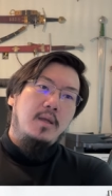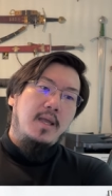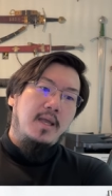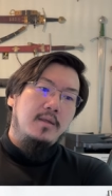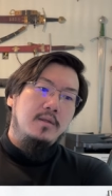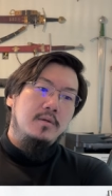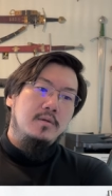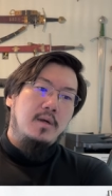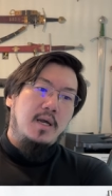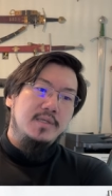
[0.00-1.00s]
and
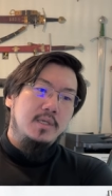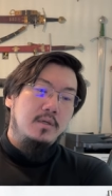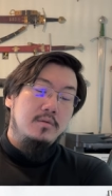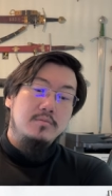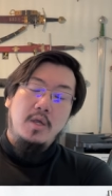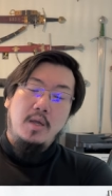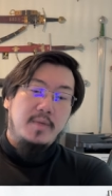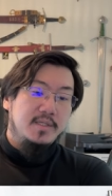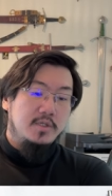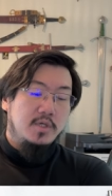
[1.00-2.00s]
I think you can
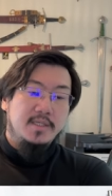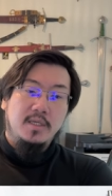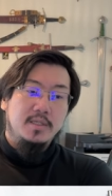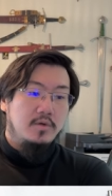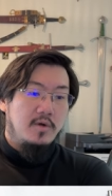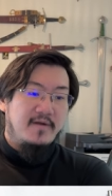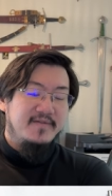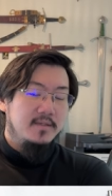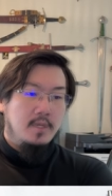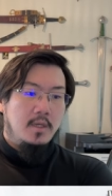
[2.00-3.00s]
basically trust his
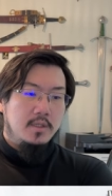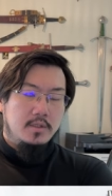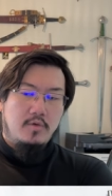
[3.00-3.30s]
craft. So